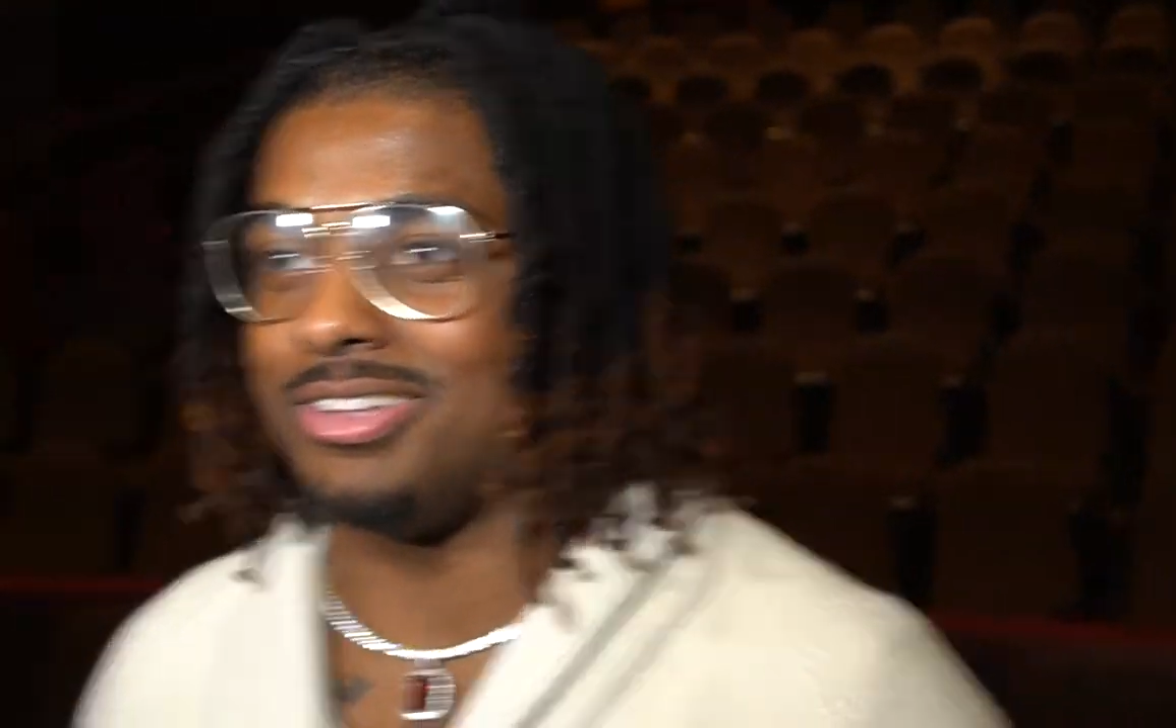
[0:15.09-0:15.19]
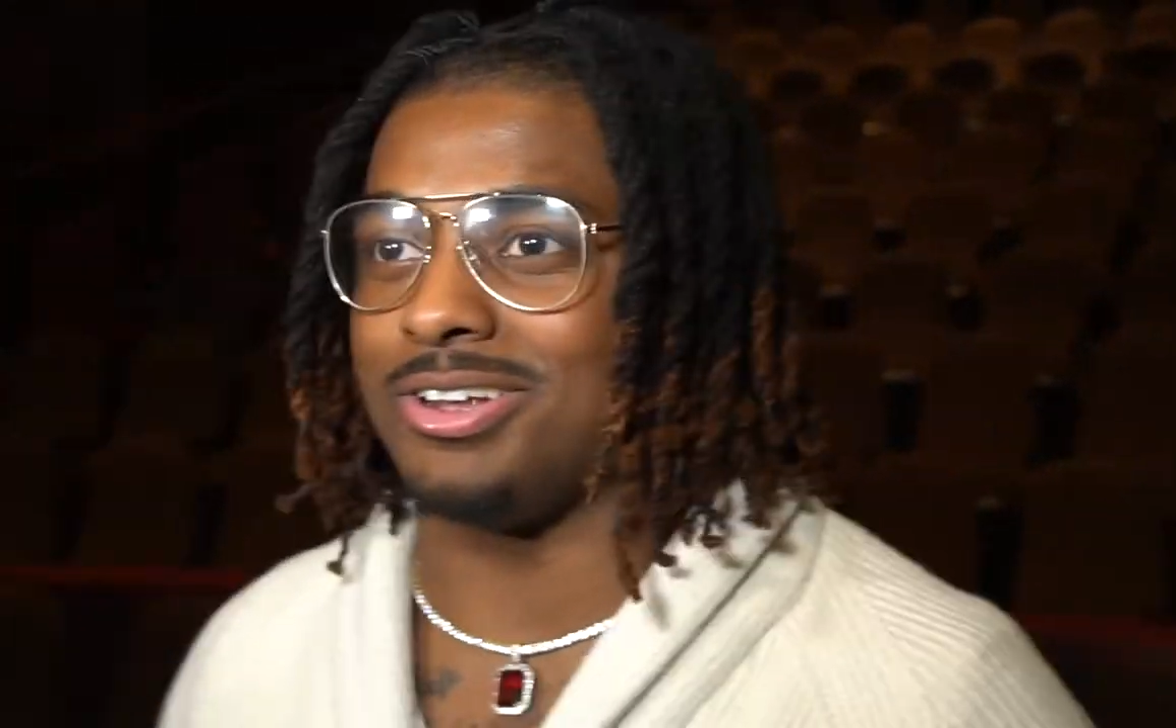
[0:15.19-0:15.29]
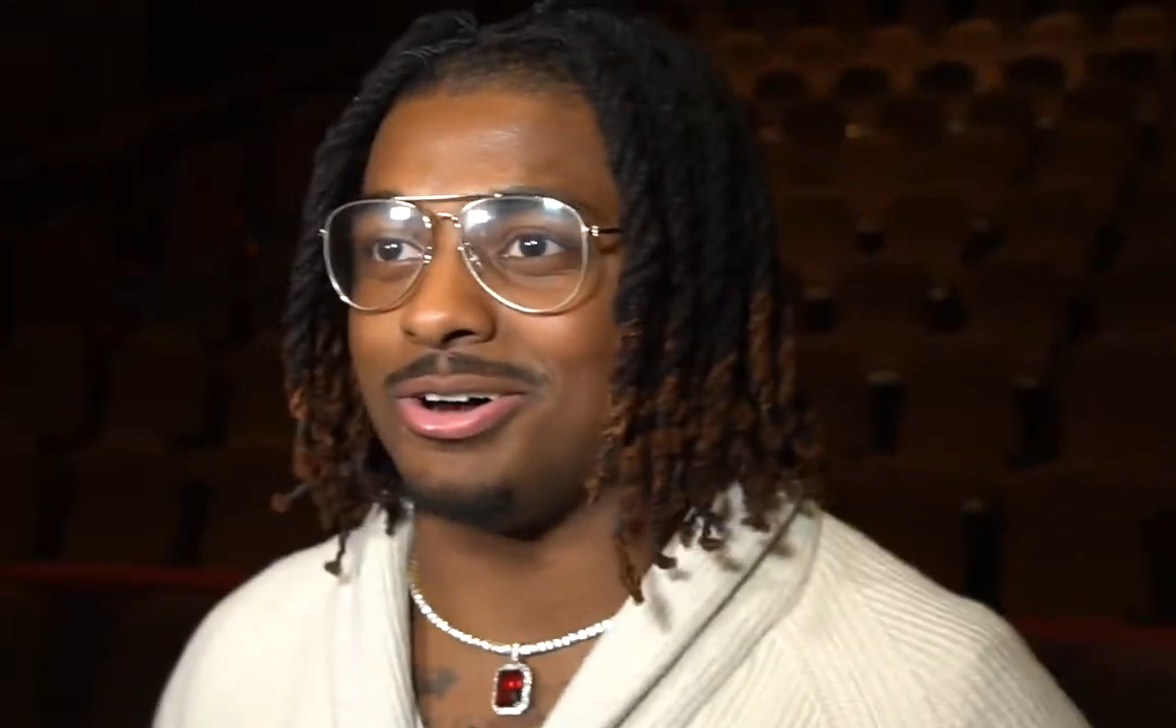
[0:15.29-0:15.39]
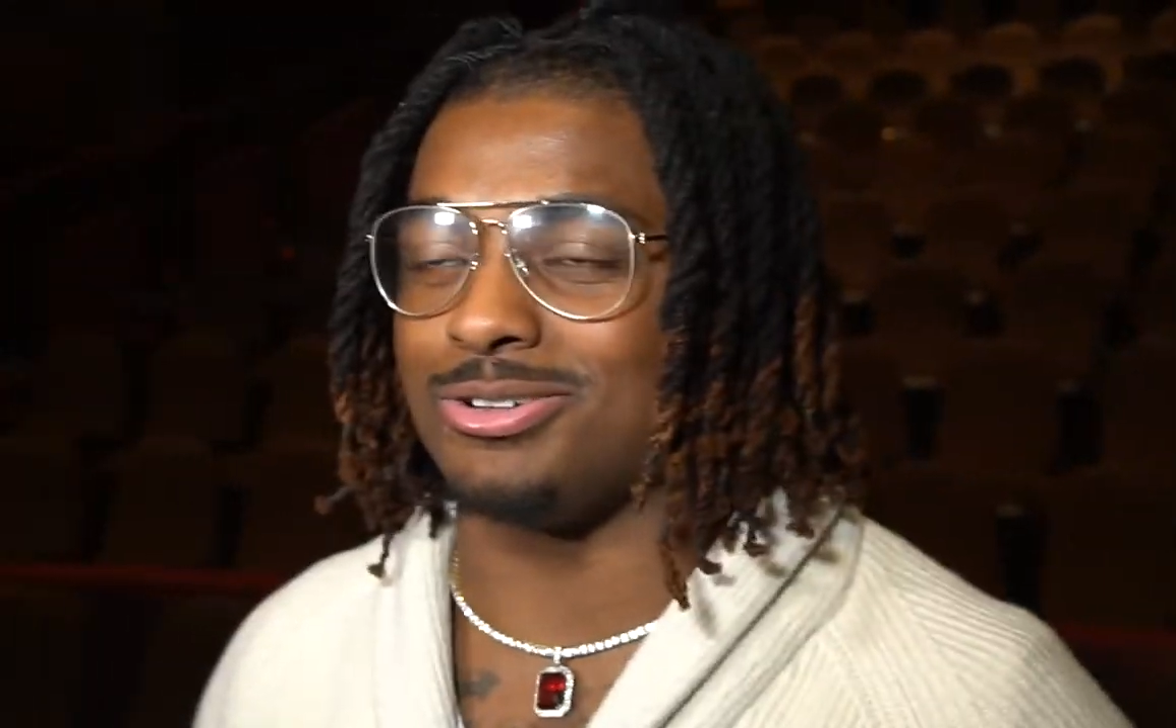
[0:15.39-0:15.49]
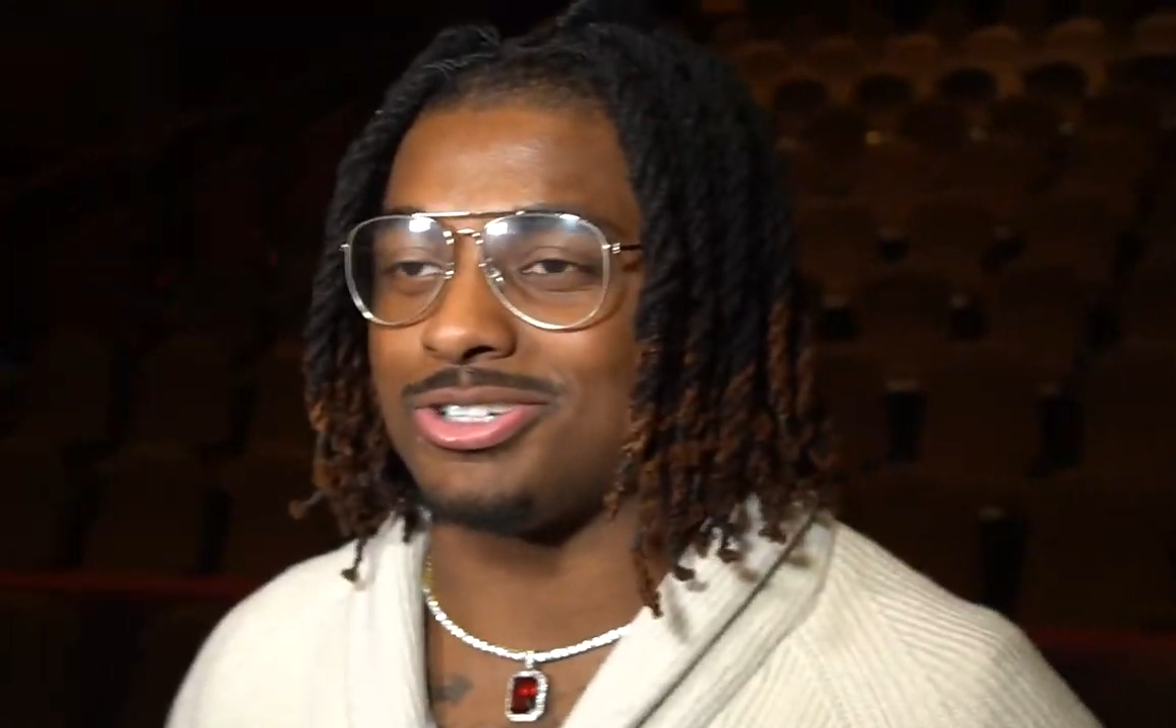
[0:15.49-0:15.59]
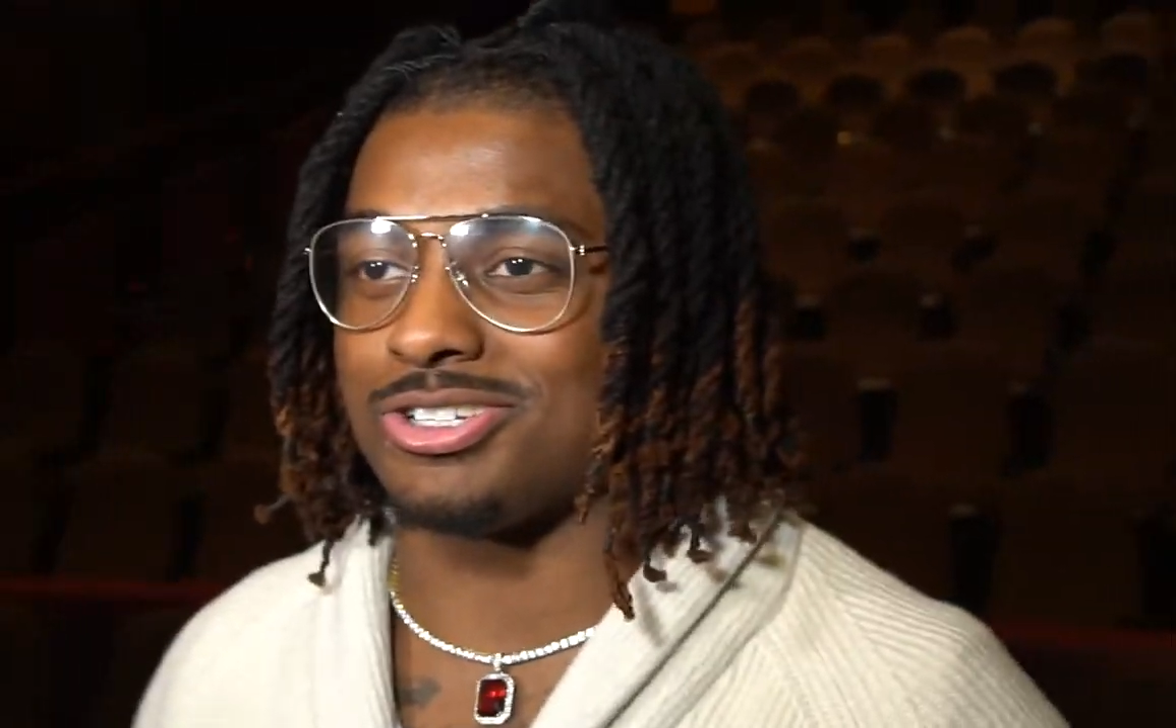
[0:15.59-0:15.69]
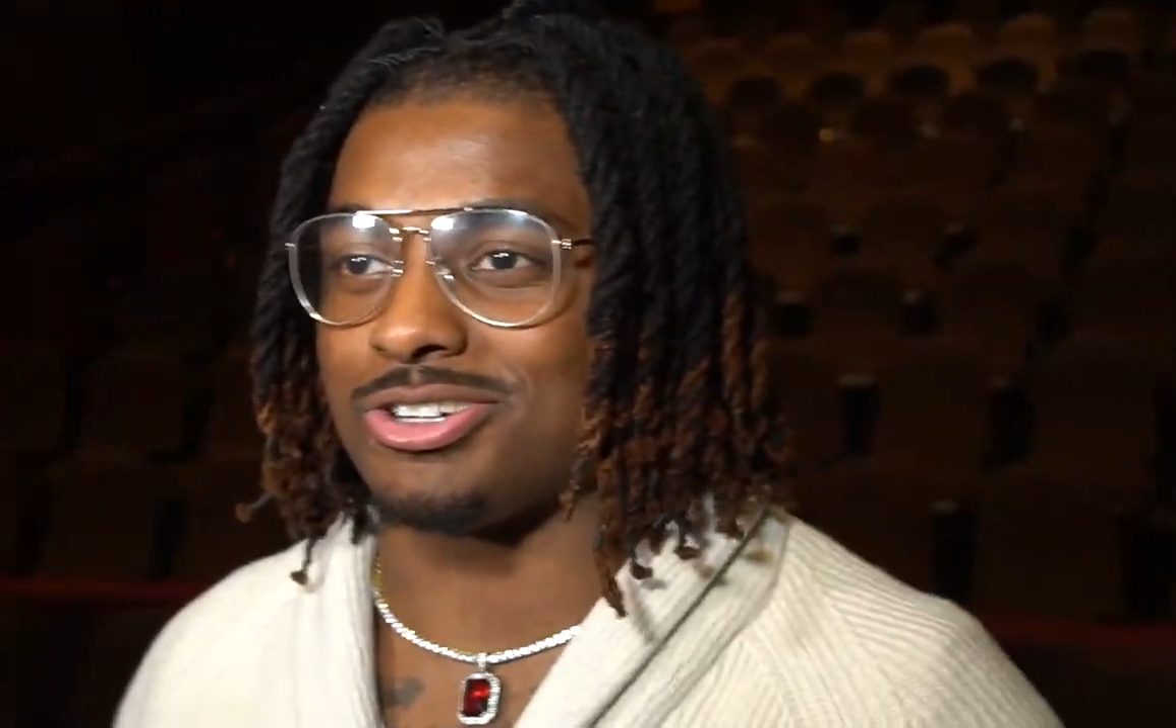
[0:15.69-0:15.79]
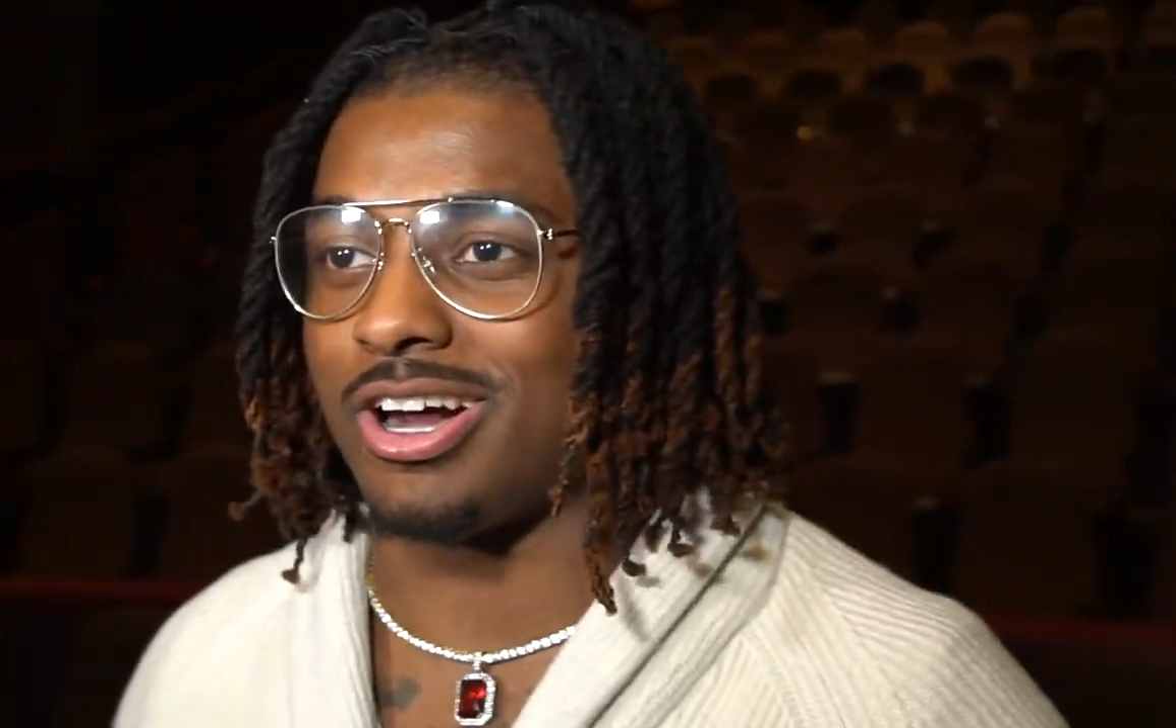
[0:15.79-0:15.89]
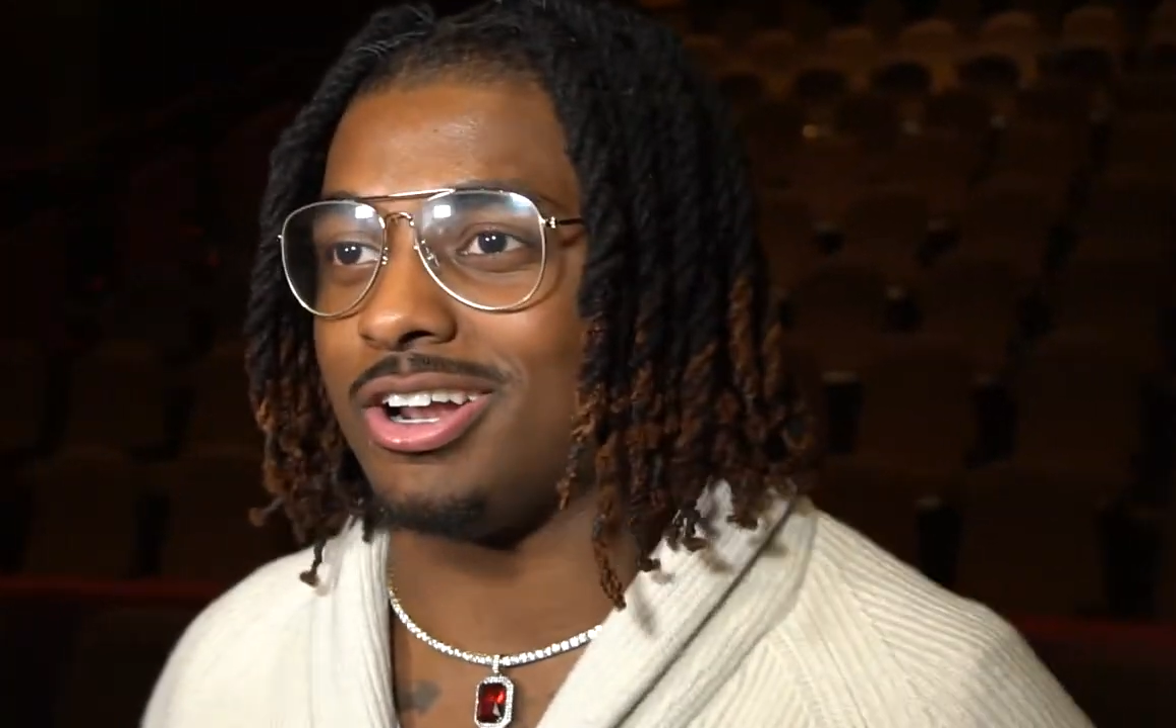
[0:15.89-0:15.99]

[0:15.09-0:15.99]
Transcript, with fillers: You know, just trying